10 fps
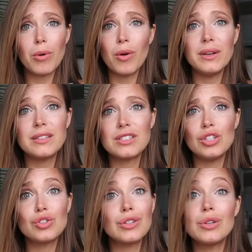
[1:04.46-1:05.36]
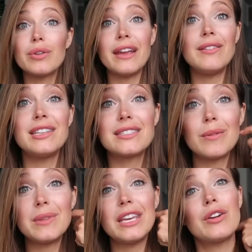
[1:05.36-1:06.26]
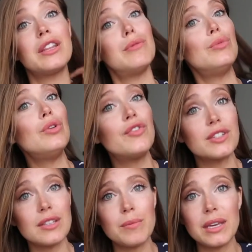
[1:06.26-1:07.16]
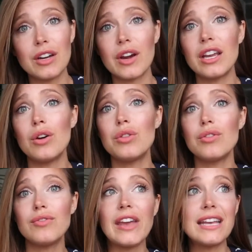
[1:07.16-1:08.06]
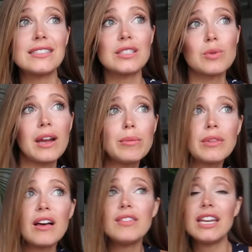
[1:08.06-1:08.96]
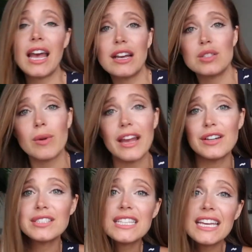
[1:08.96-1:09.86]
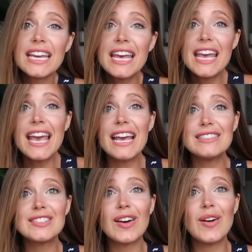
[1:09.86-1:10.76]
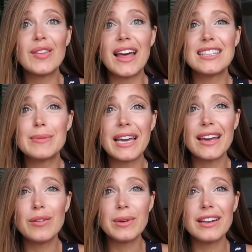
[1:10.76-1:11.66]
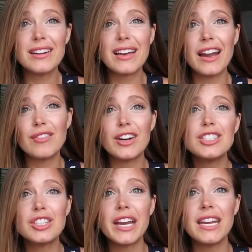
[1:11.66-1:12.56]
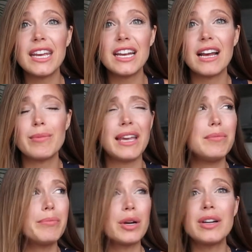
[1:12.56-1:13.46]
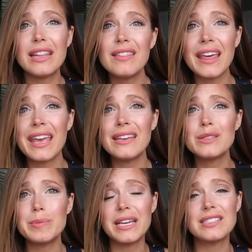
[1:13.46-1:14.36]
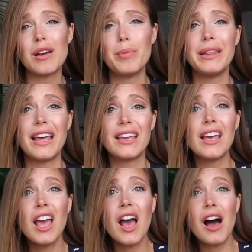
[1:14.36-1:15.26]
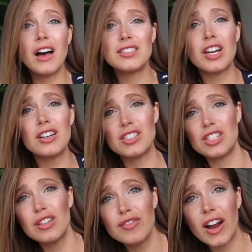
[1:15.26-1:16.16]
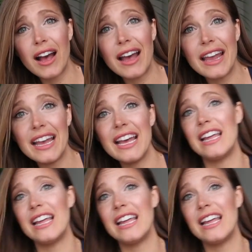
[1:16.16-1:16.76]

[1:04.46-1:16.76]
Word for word: I'm always usually craving something or in the mood for something, or I go through phases where I'm loving X, Y, or Z. And so that's been kind of weird, kind of frustrating. I'm like burning things because I'll be like, I'll start stir fry